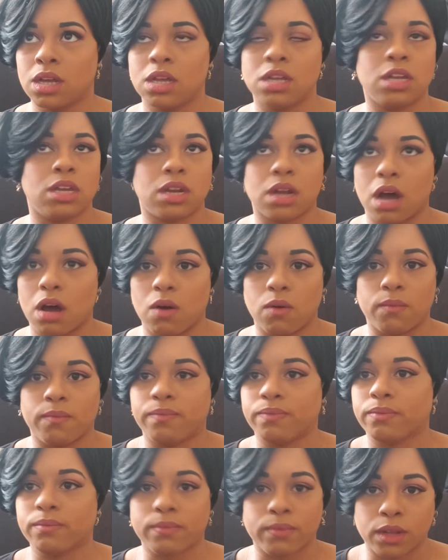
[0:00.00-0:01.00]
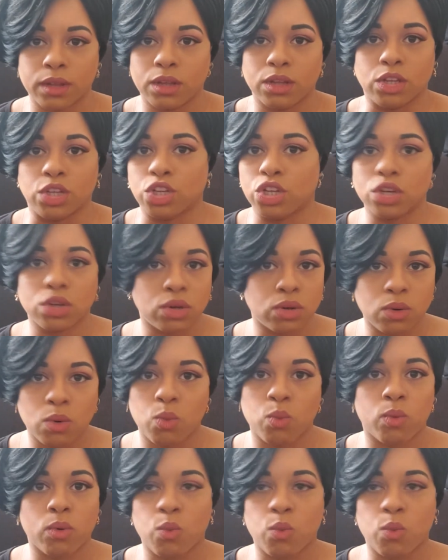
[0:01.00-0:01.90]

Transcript: You know, you